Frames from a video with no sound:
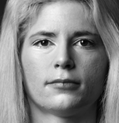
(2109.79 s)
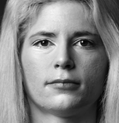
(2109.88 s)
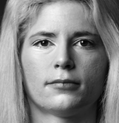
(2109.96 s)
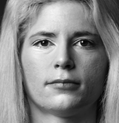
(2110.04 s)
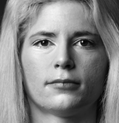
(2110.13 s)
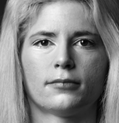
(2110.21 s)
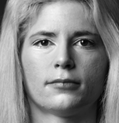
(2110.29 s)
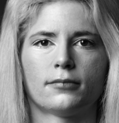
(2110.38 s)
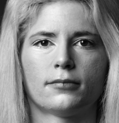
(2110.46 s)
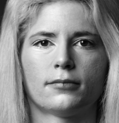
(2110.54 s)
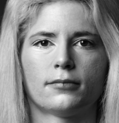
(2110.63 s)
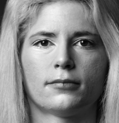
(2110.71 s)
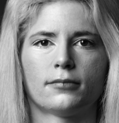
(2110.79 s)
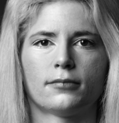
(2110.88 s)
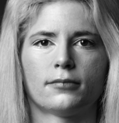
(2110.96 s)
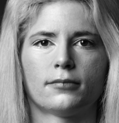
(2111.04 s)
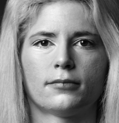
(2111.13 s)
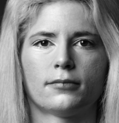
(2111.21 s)

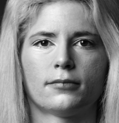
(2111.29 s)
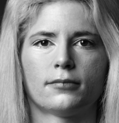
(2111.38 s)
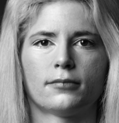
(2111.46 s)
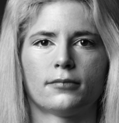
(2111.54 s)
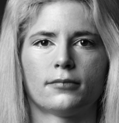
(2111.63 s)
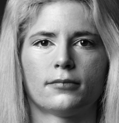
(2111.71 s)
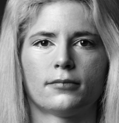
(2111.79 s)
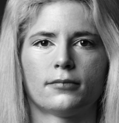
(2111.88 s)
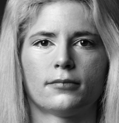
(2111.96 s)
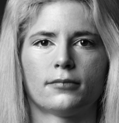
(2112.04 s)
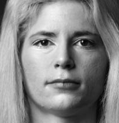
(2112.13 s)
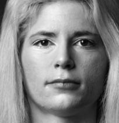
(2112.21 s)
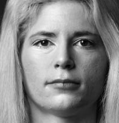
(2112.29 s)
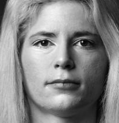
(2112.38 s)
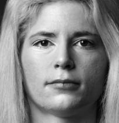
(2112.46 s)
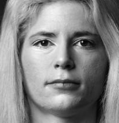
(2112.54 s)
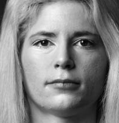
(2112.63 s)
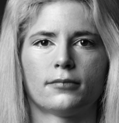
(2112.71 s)

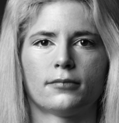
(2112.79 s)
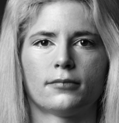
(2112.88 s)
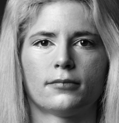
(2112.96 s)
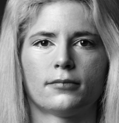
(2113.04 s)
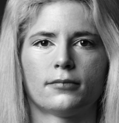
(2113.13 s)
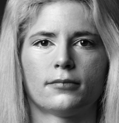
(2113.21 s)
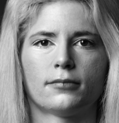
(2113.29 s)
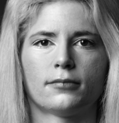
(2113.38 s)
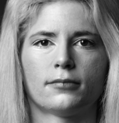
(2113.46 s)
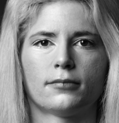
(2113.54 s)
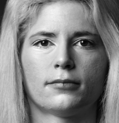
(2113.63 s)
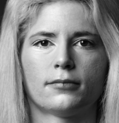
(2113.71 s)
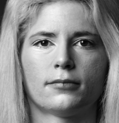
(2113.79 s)
[no speech]